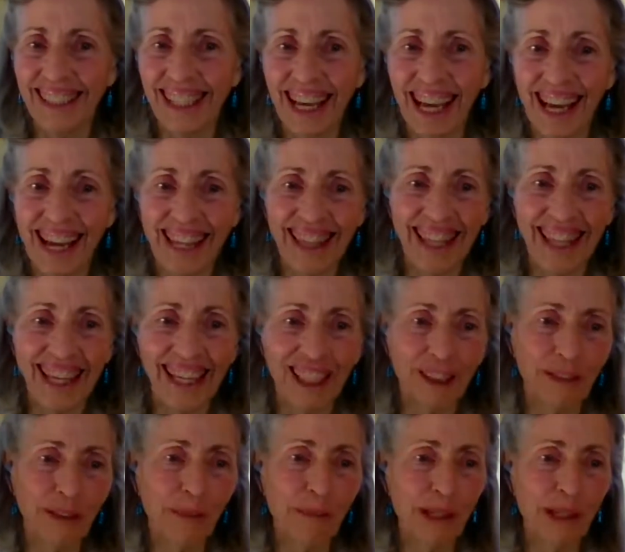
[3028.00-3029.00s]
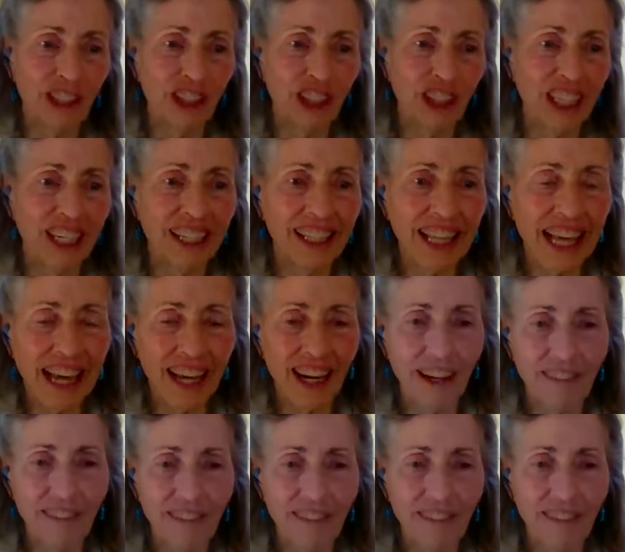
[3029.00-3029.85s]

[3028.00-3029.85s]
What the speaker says: Yeah. Thanks for mentioning that,